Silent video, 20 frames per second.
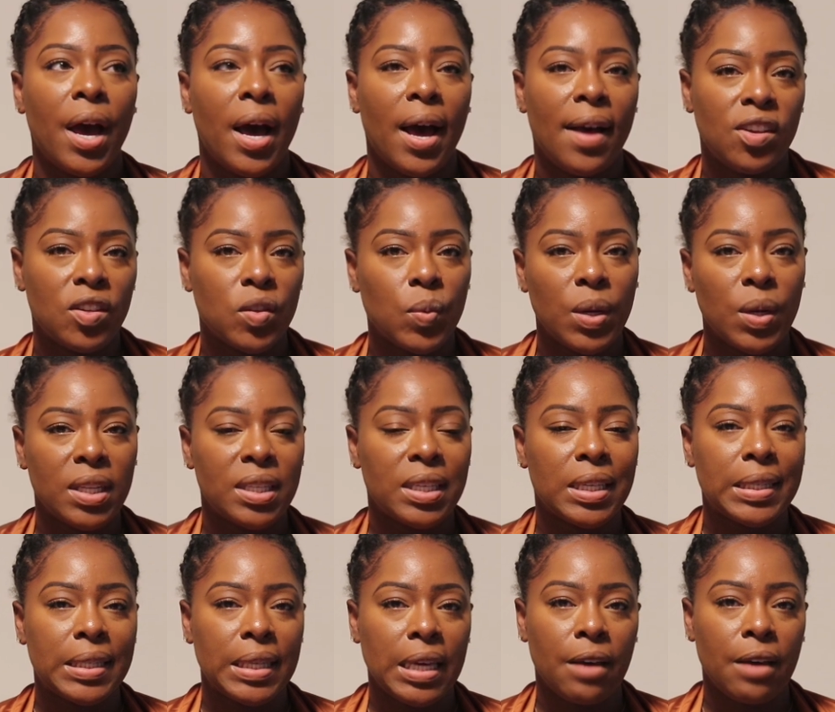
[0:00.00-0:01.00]
I just wanted to
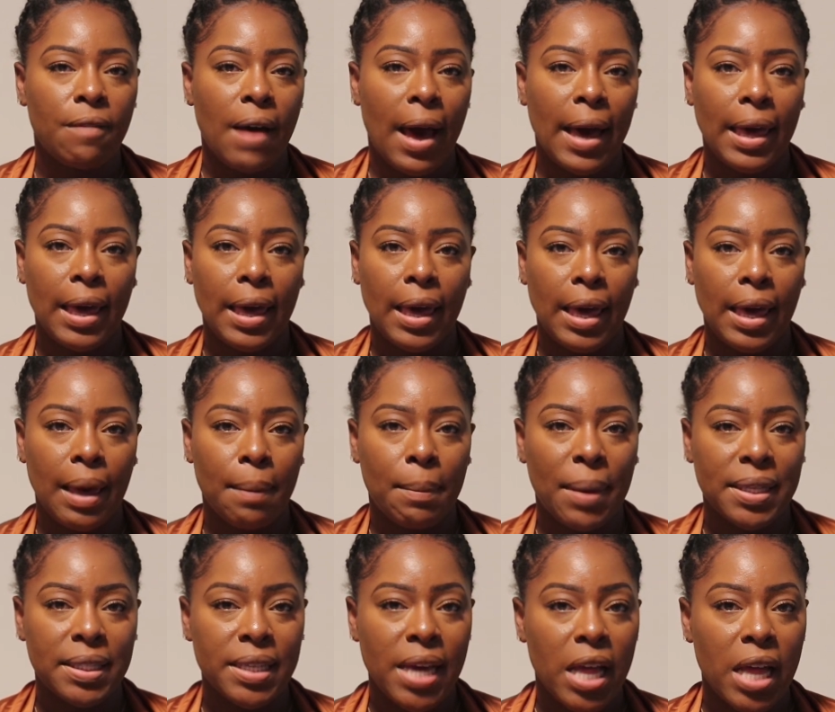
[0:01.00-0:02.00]
see if I could get
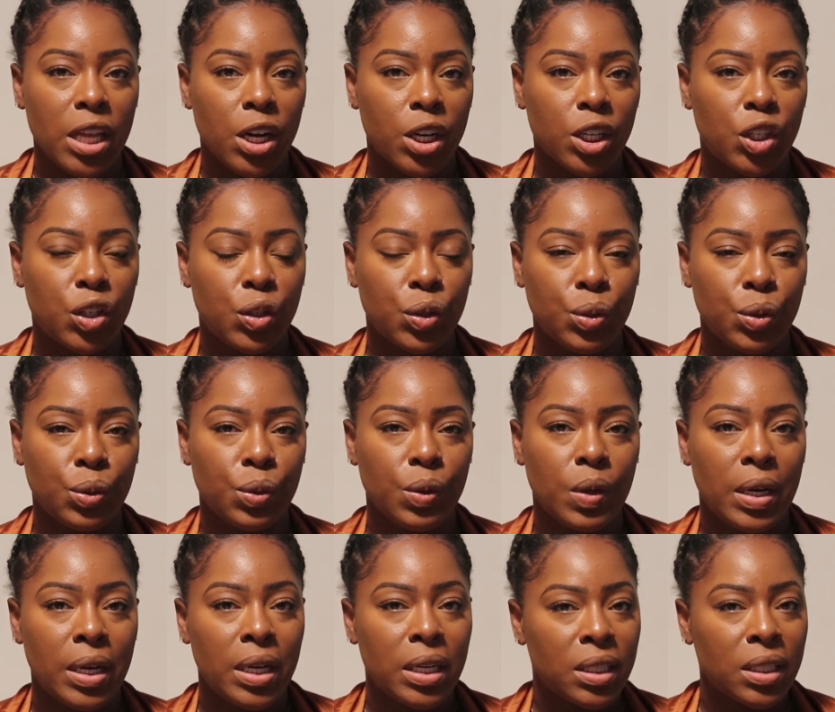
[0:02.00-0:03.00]
my tailor to
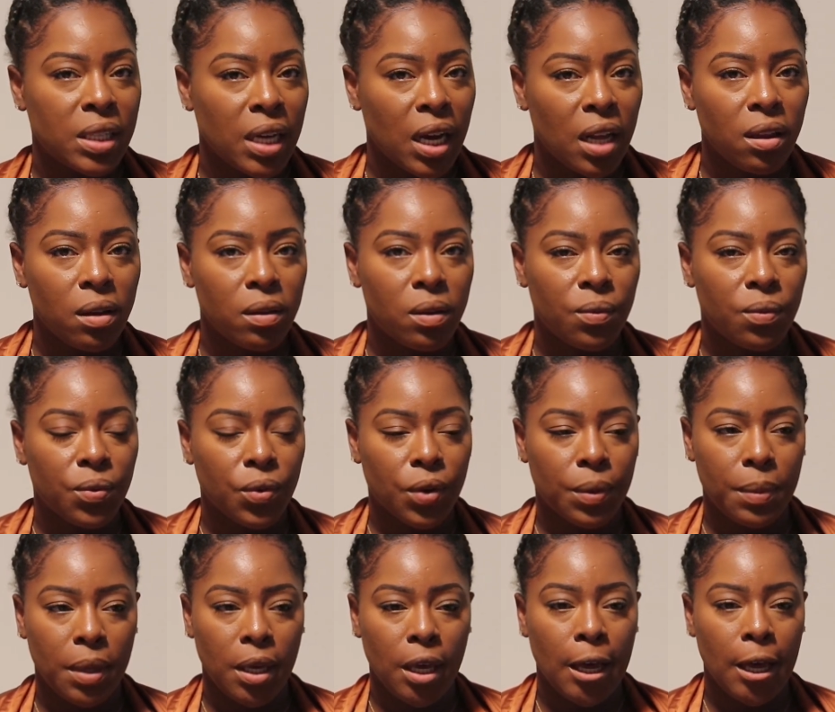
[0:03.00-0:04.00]
tailor them for
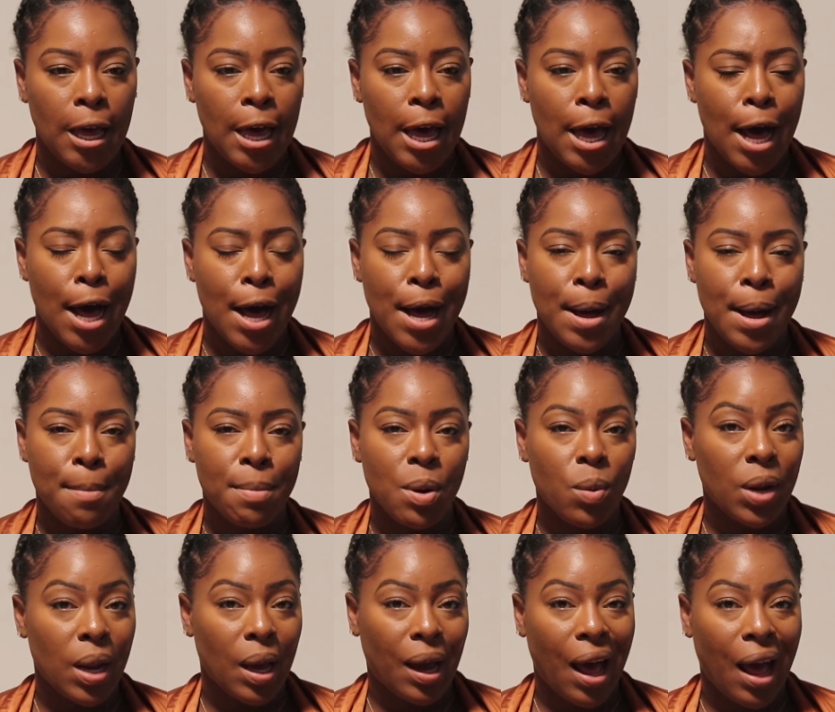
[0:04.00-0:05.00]
me. But
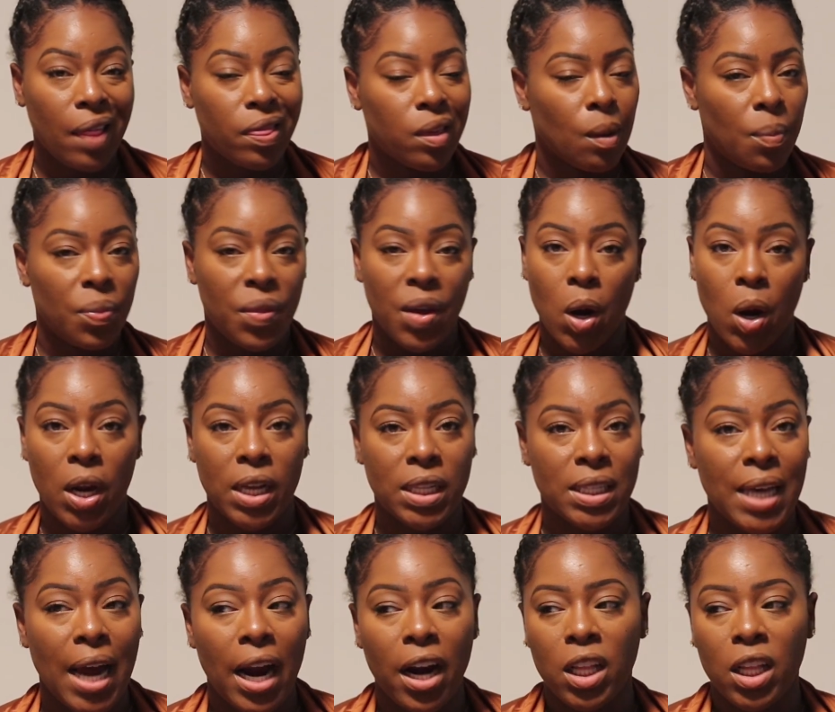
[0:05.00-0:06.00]
when I got them, they're
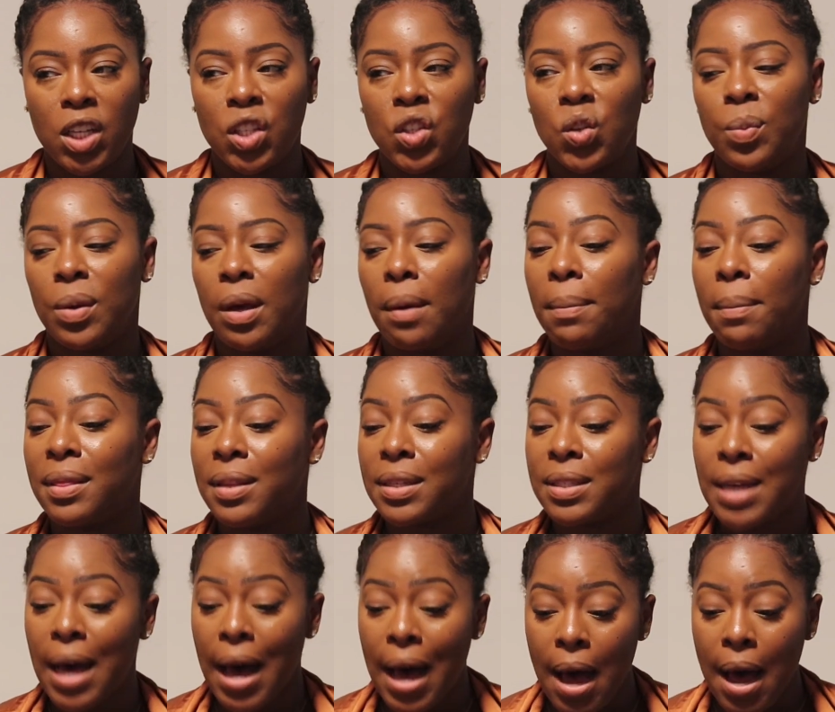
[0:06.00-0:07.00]
entirely too big. But the
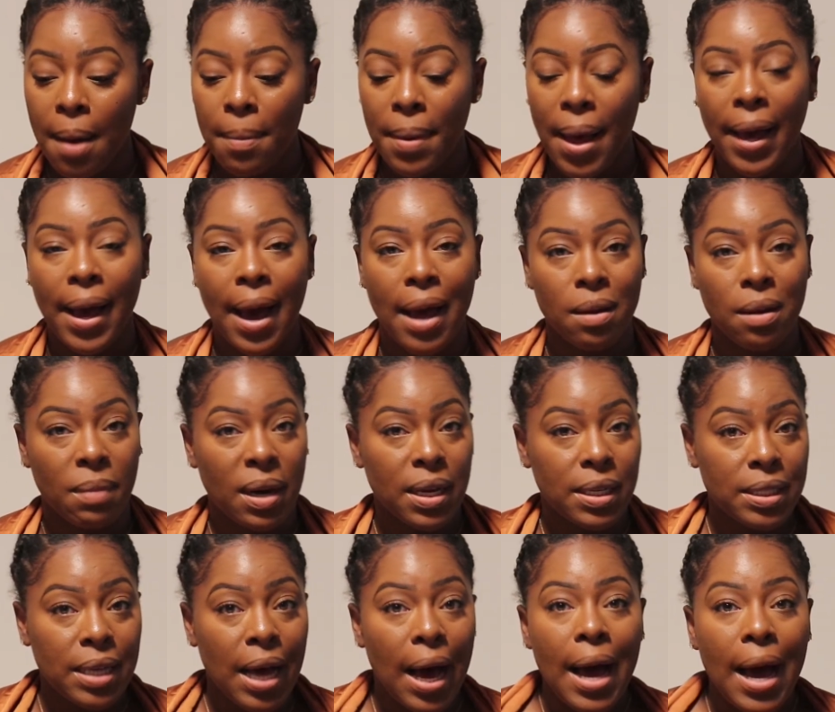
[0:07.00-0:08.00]
top I got in my
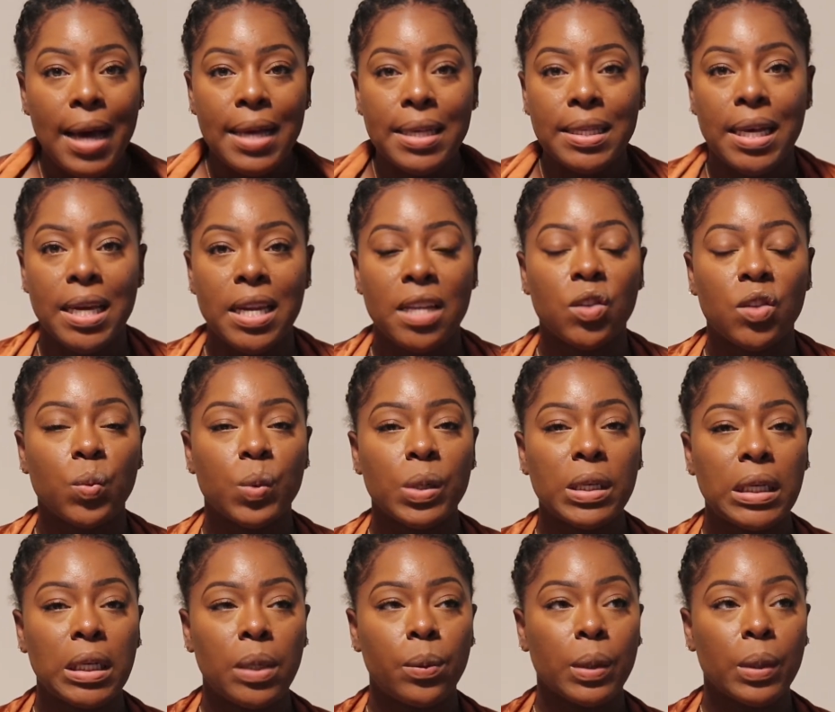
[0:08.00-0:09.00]
size, and it's
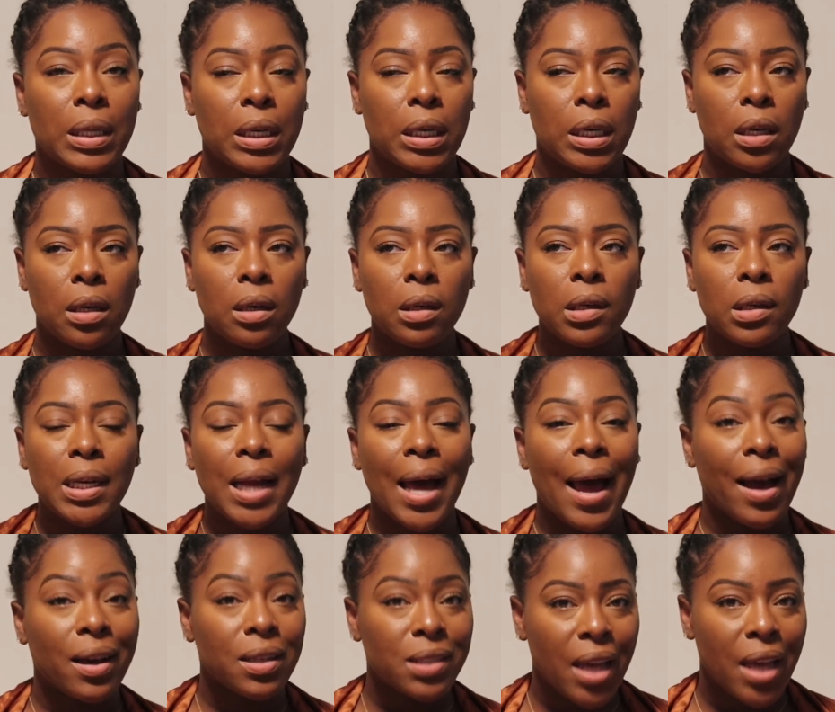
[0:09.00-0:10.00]
really cute. And I
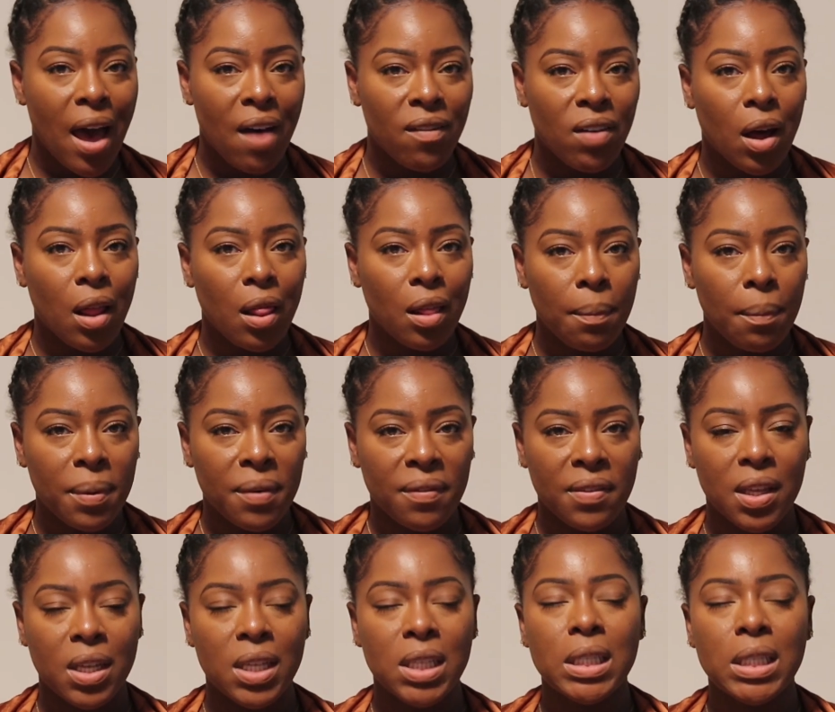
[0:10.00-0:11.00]
actually have a clip of
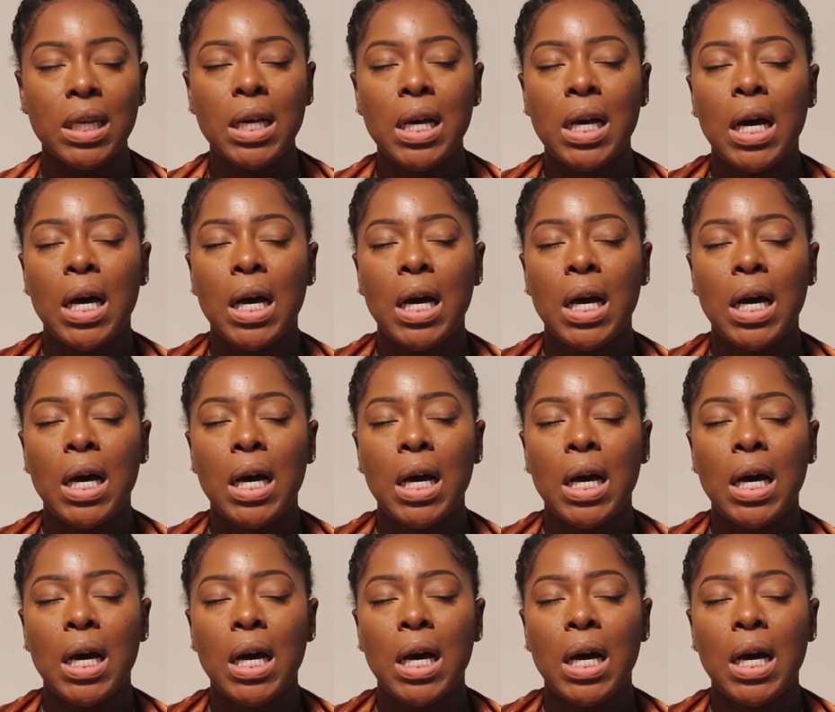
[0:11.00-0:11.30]
this.